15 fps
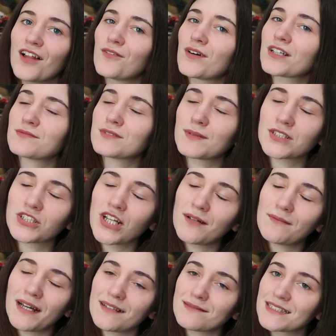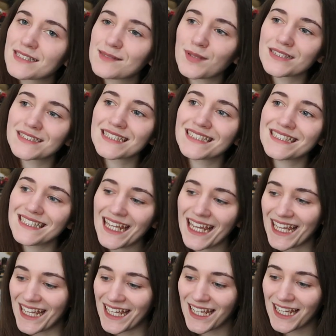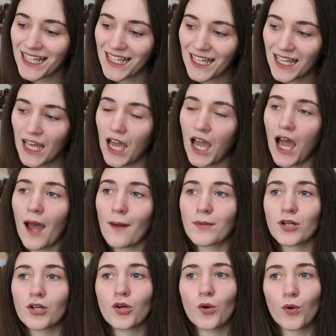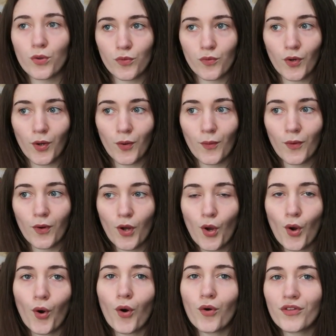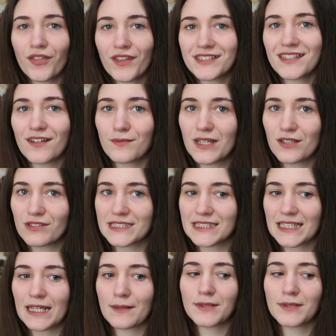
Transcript: Hello, welcome to my channel. My name is Isabel. Today I'm going to go through all the things I've made recently.